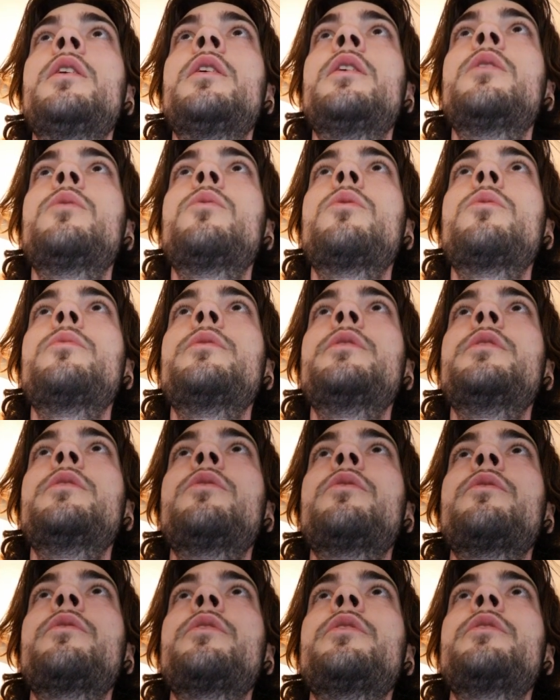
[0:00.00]
What we
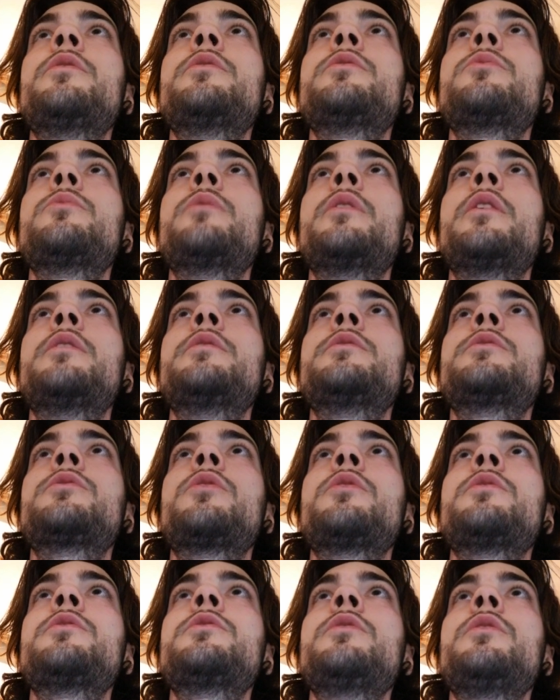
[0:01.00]
did over here. So we had this
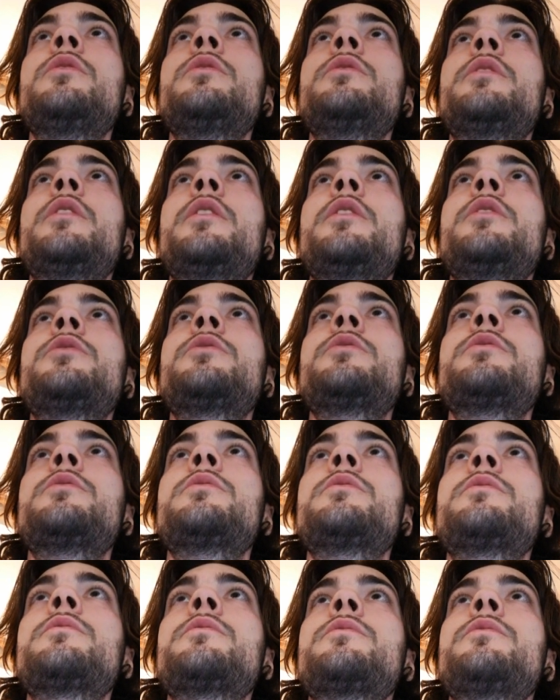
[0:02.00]
consolidation,
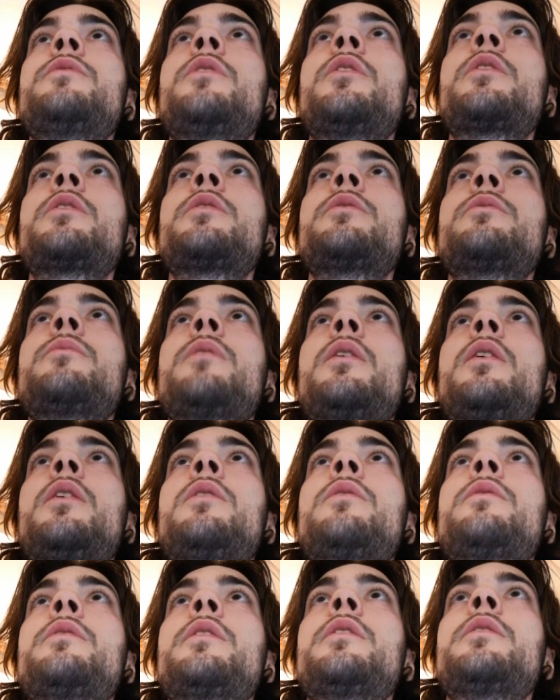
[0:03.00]
forking
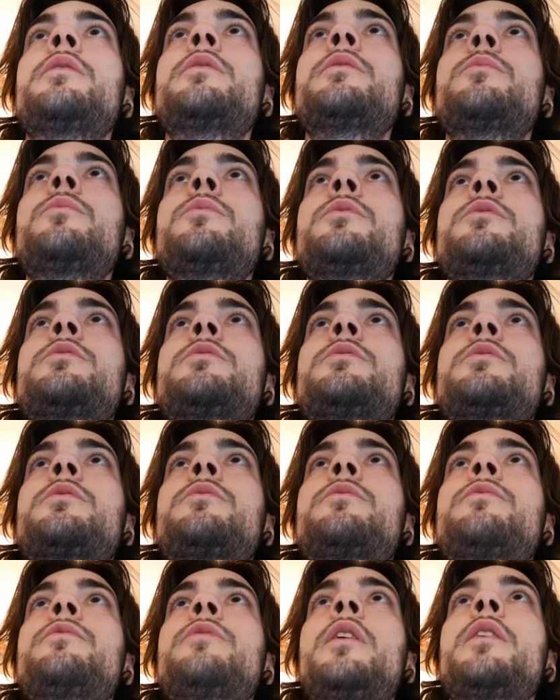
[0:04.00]
around, and it was
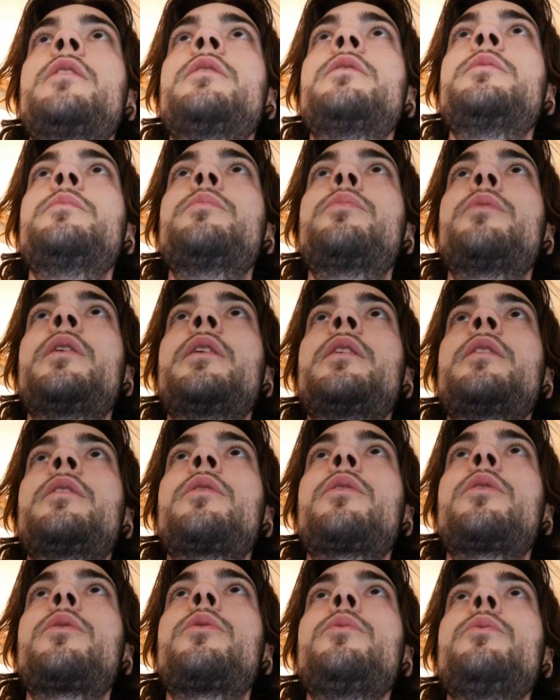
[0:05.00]
finally
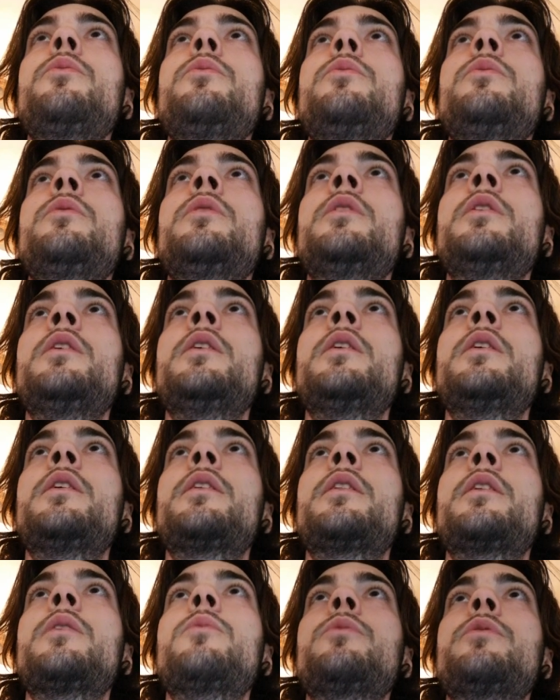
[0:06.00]
breaking through.
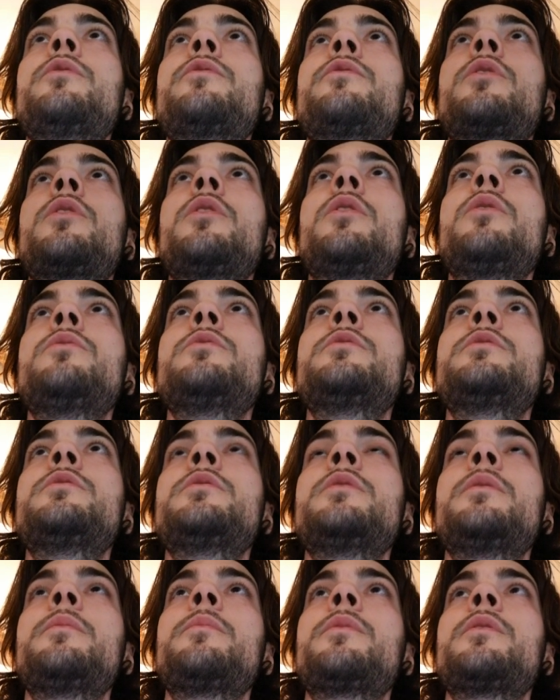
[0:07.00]
Then we've closed
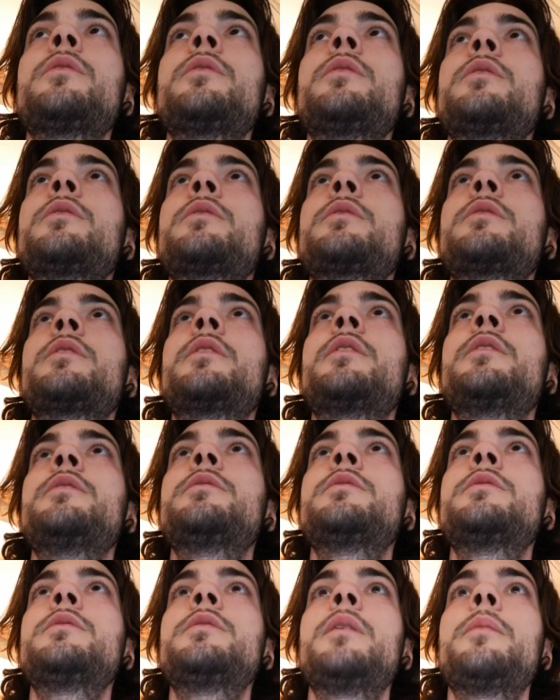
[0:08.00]
something and
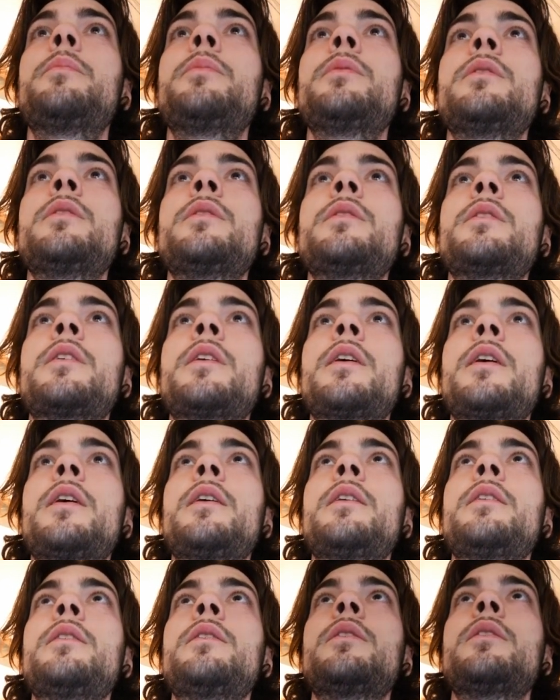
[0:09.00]
stepping in
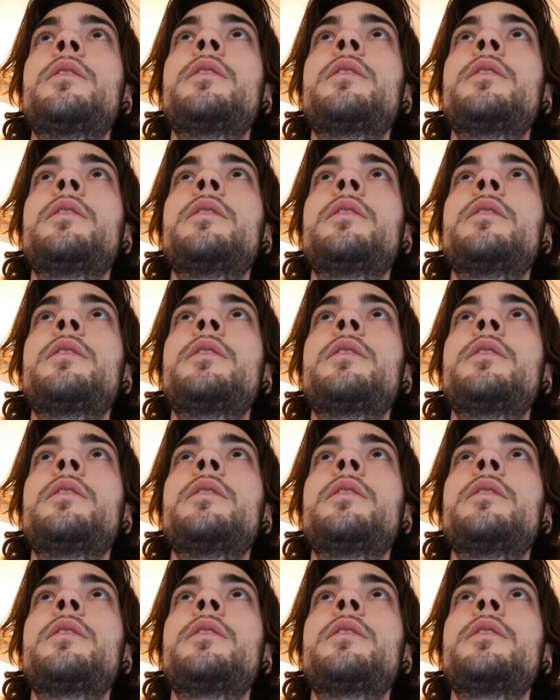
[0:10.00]
again.